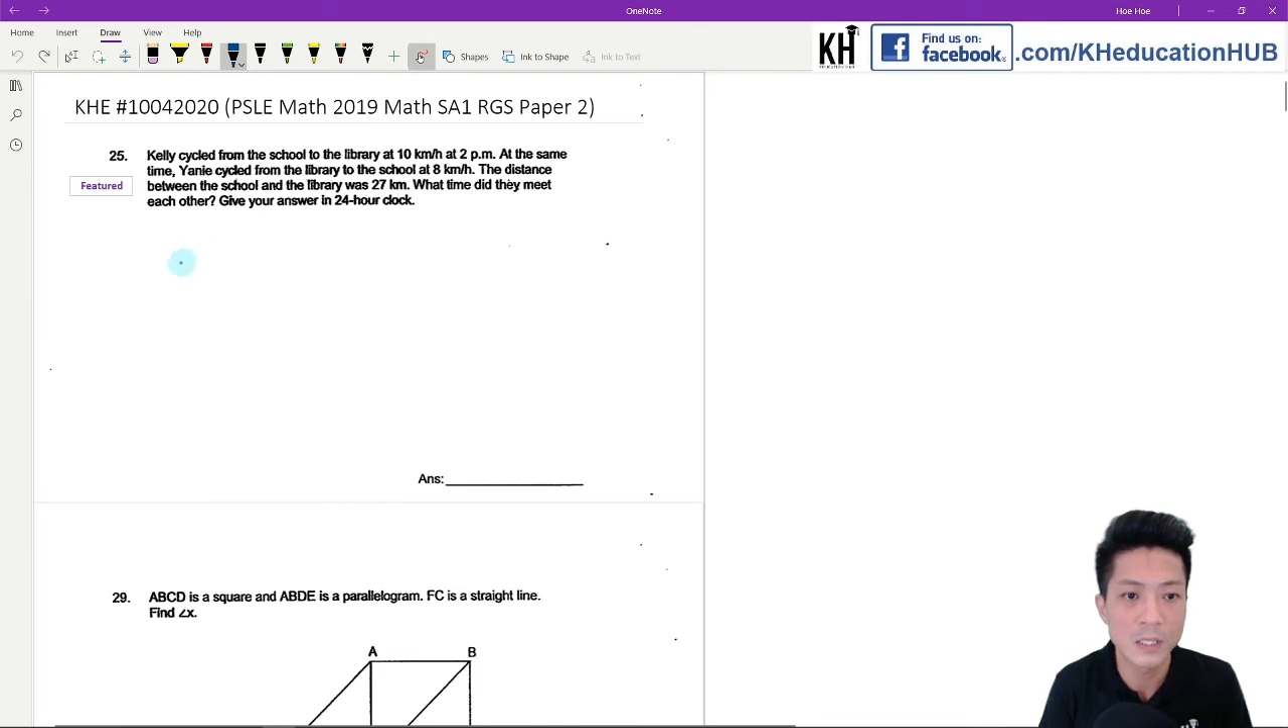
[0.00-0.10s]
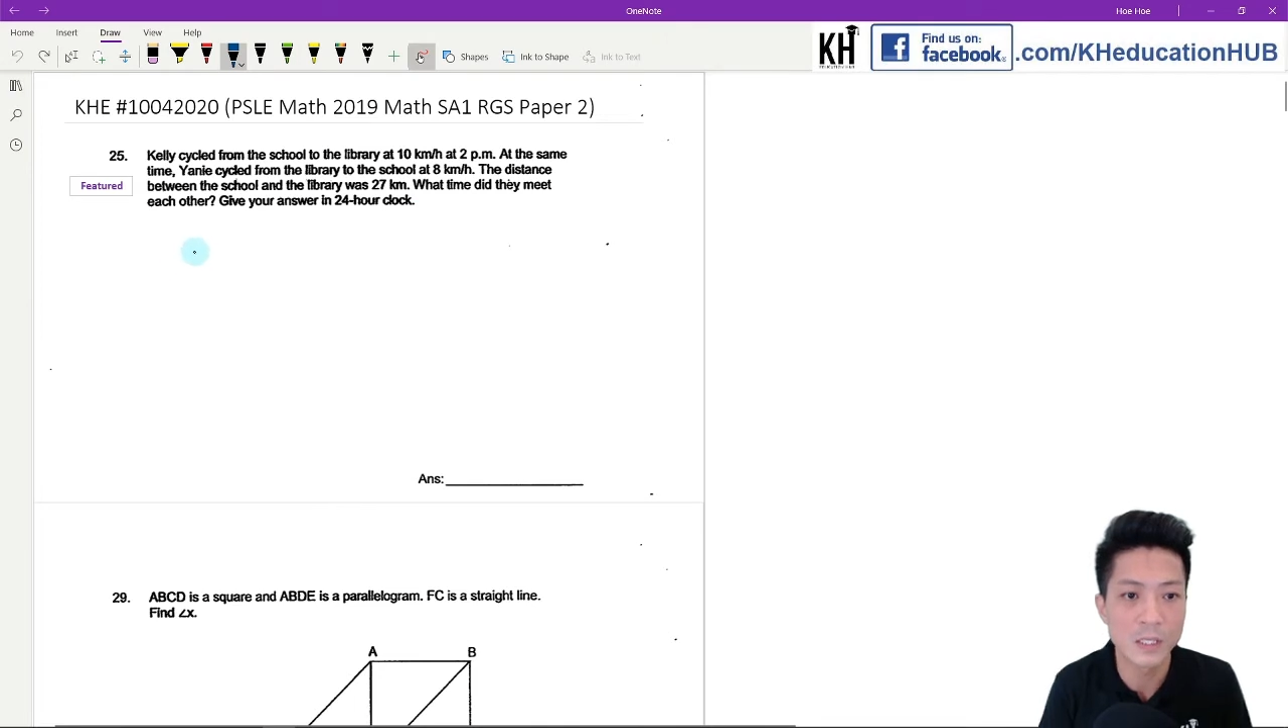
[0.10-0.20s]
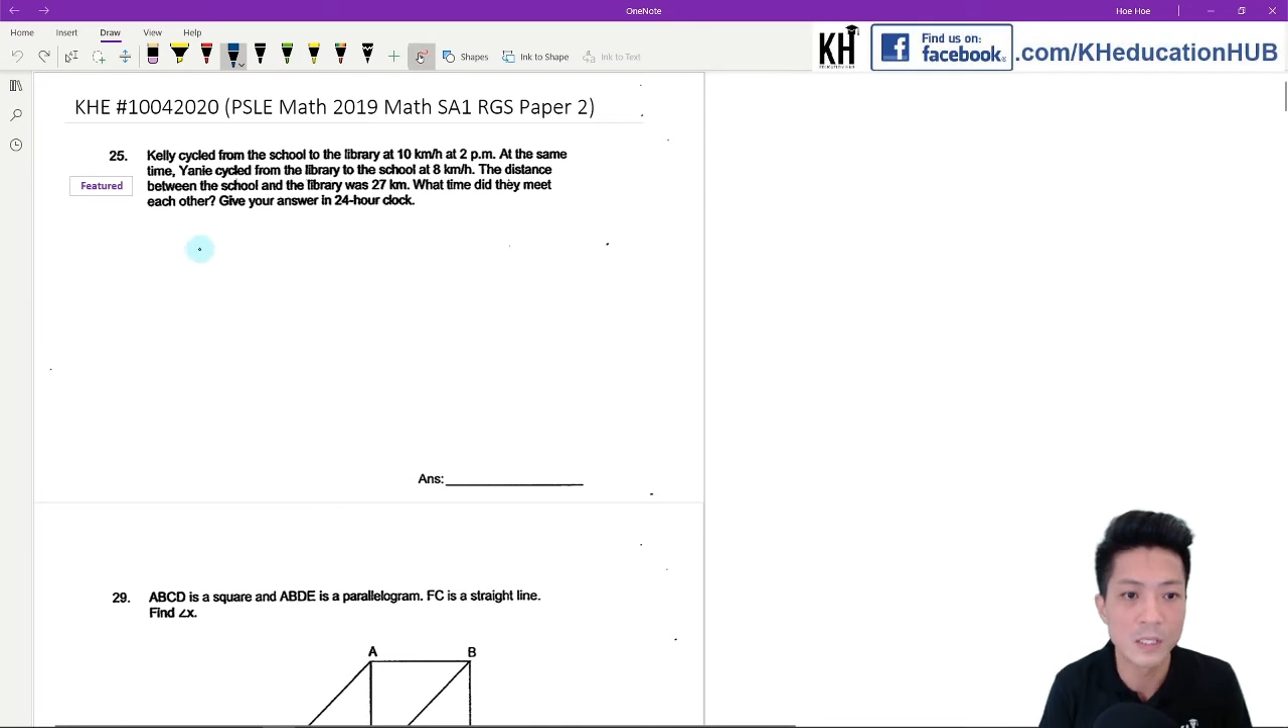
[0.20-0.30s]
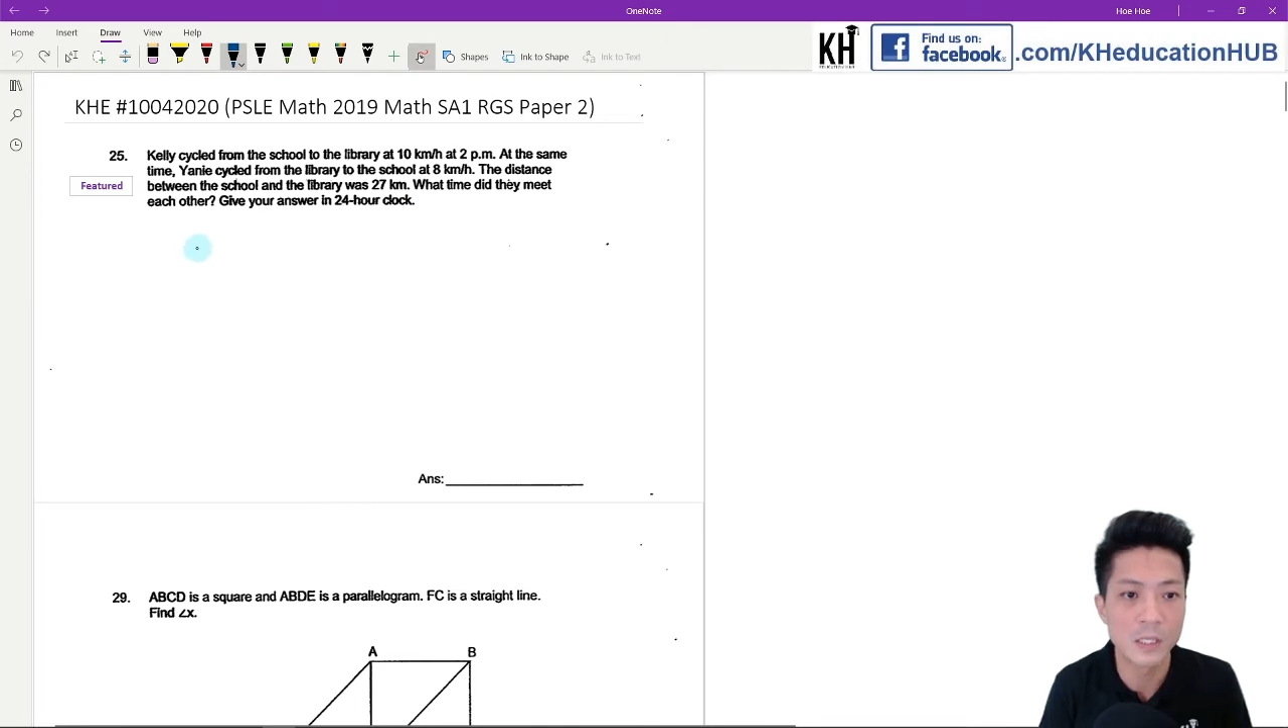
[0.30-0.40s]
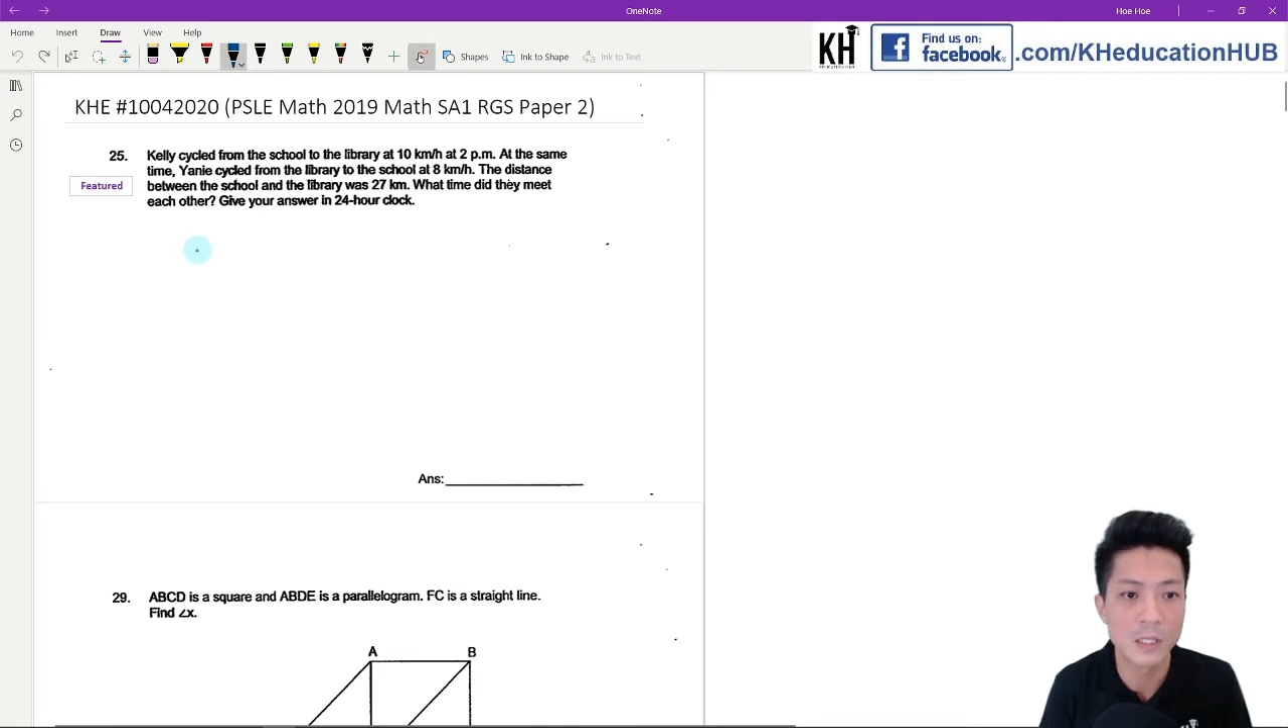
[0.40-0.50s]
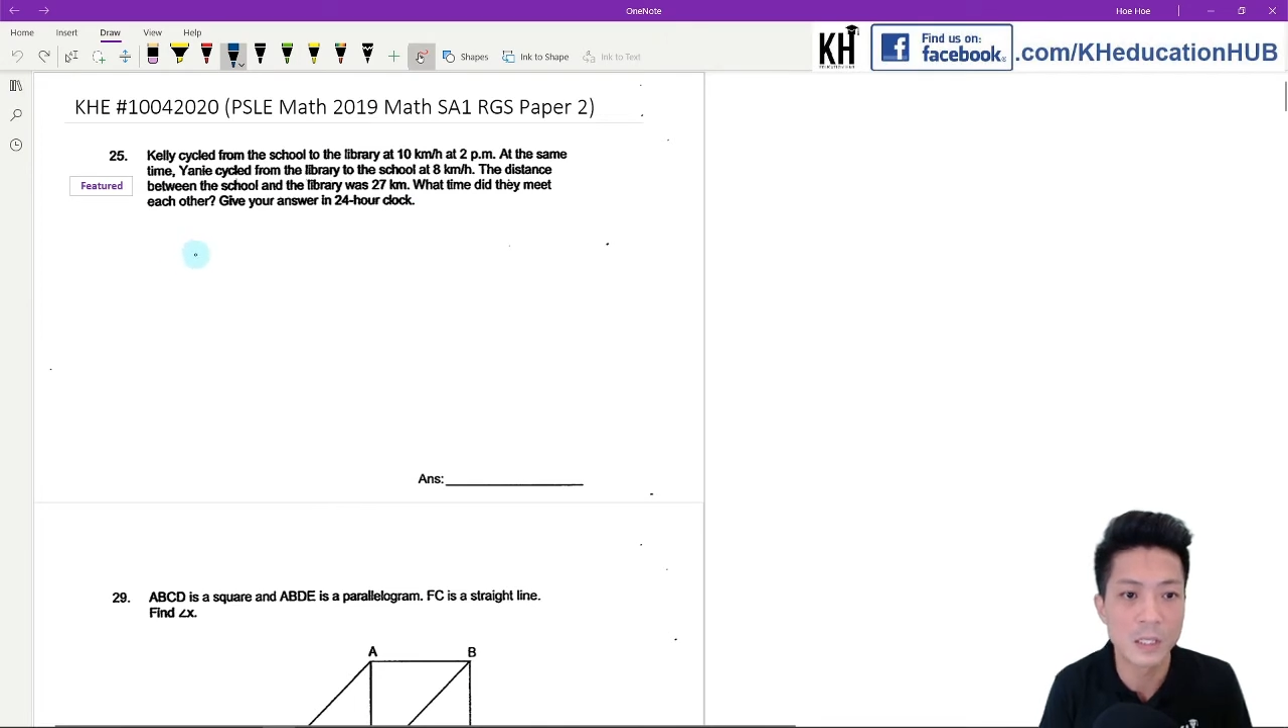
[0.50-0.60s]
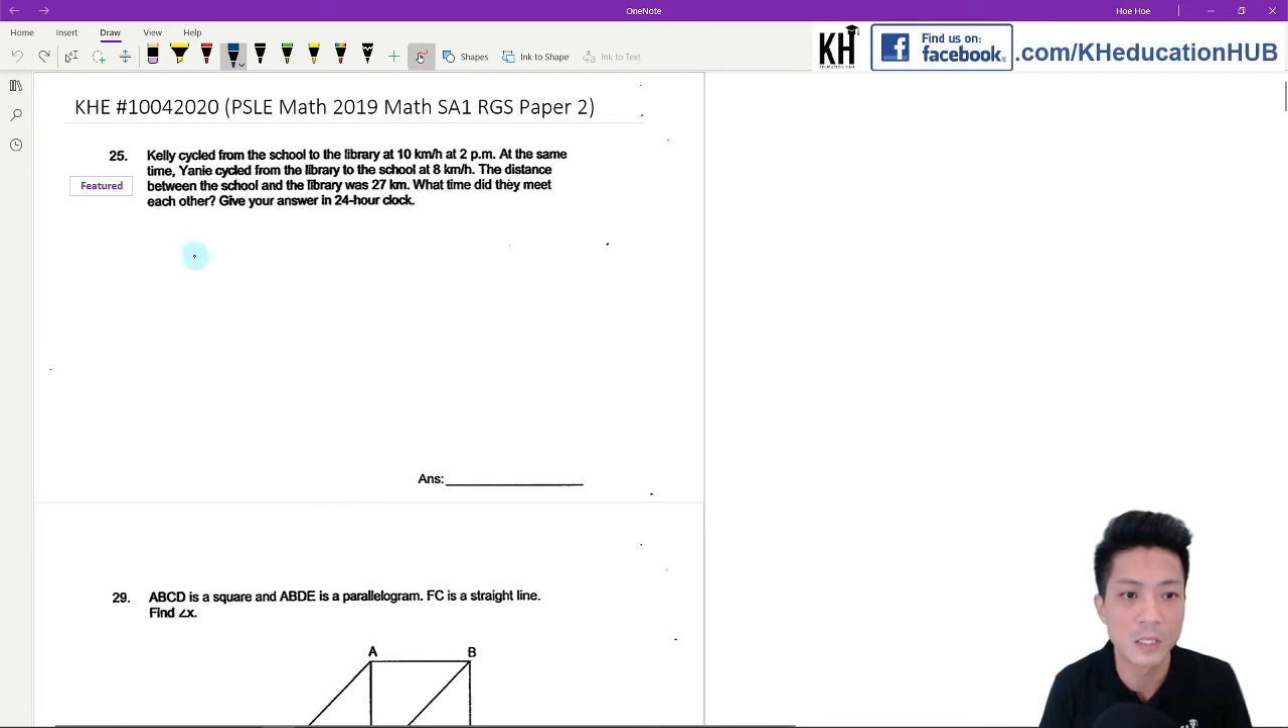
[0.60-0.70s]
it is